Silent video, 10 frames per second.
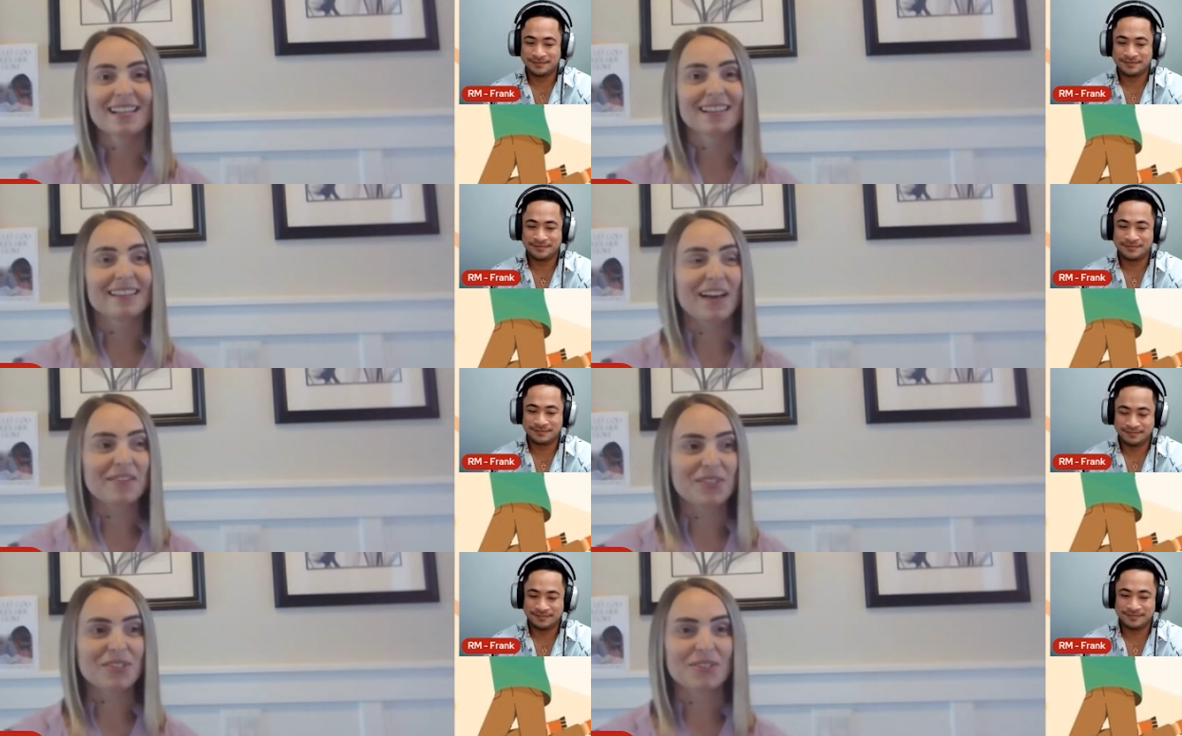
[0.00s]
Speaker 1: I'd
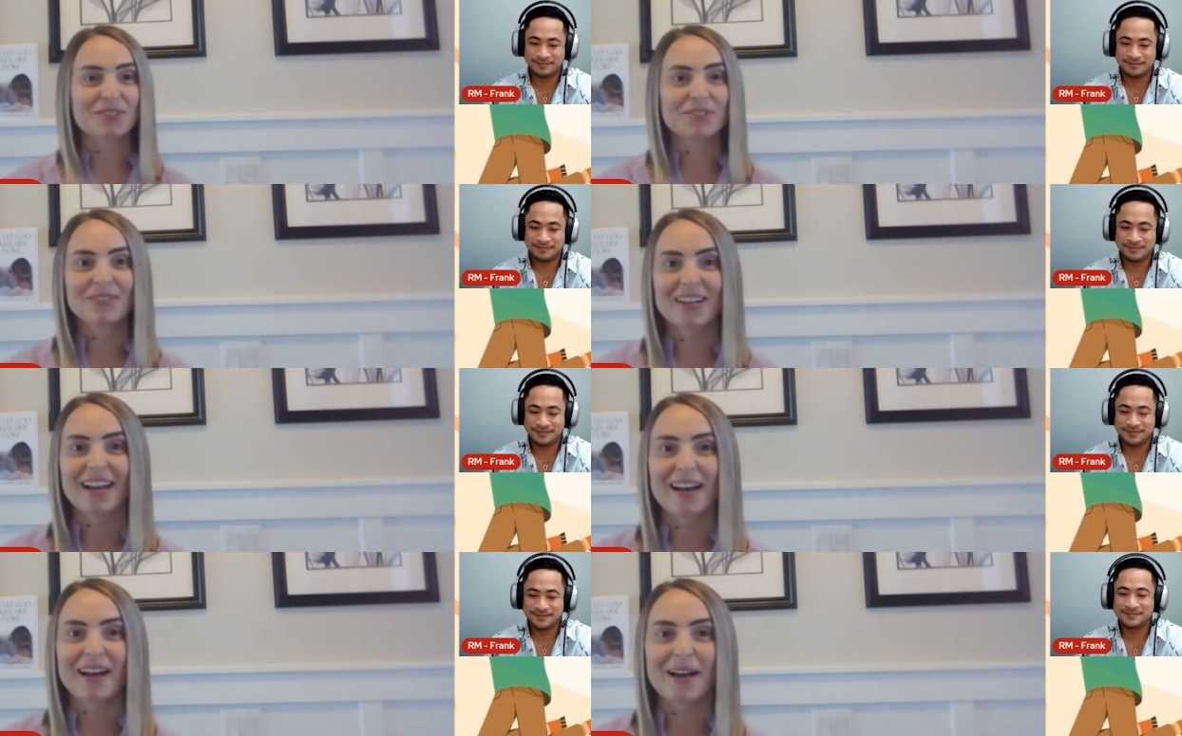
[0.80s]
love to.
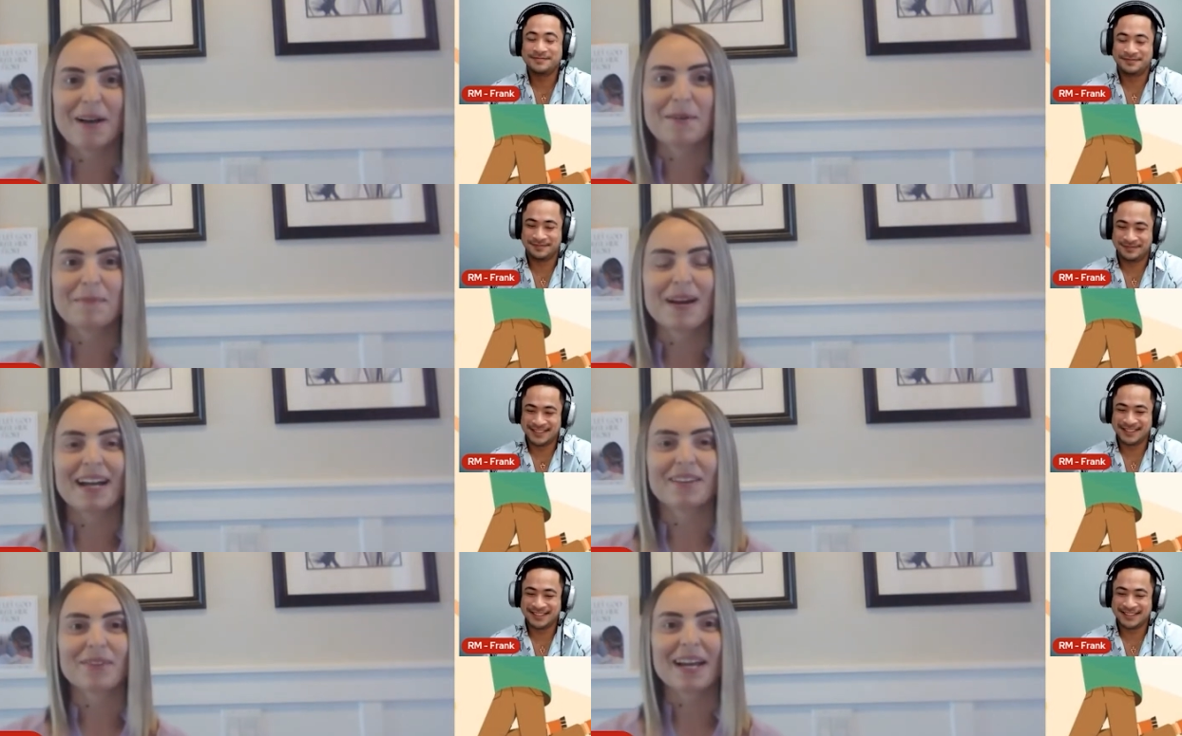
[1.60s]
Um,
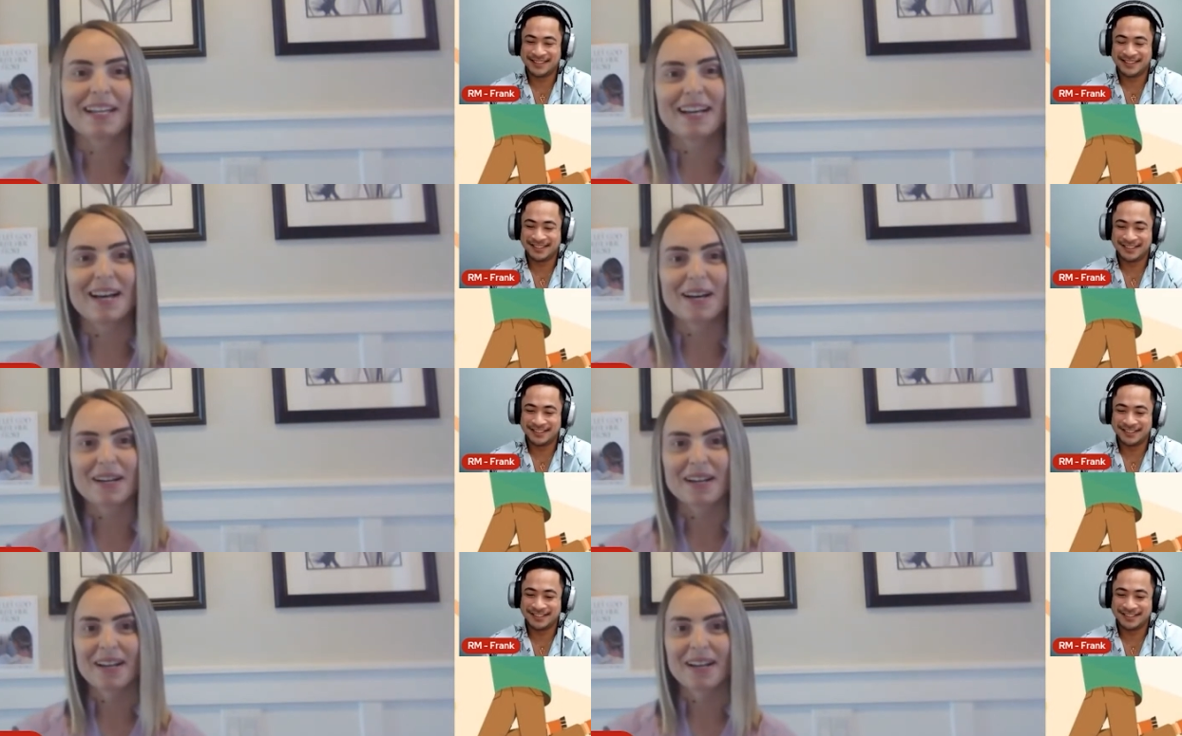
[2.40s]
I write uh,